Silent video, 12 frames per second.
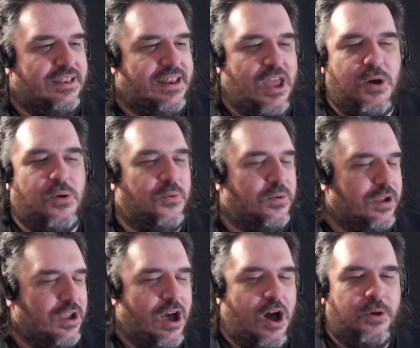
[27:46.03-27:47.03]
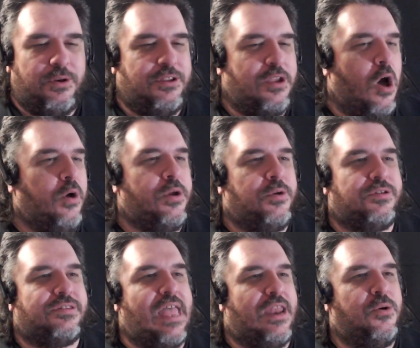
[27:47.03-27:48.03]
No. Odo
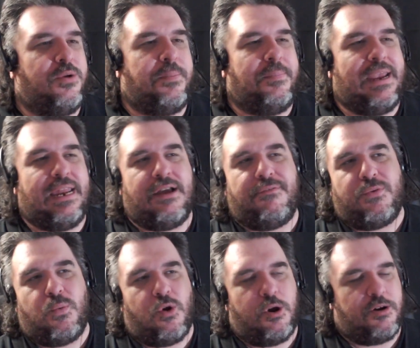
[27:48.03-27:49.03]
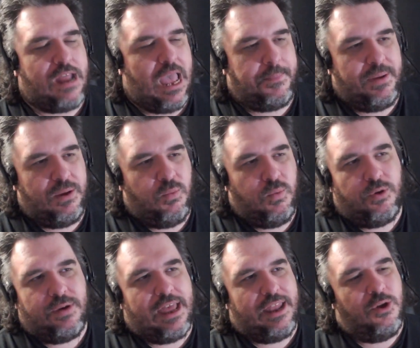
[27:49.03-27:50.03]
does not know the meaning of the word happy. Will
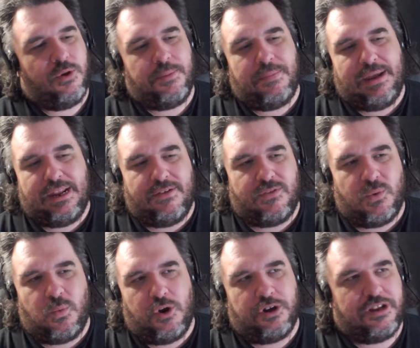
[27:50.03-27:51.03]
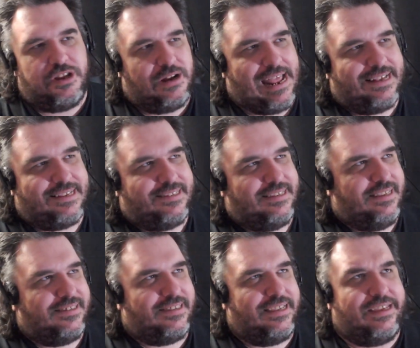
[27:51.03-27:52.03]
not know the meaning of the word till like
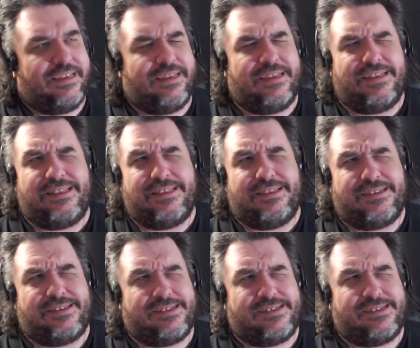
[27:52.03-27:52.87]
seasons.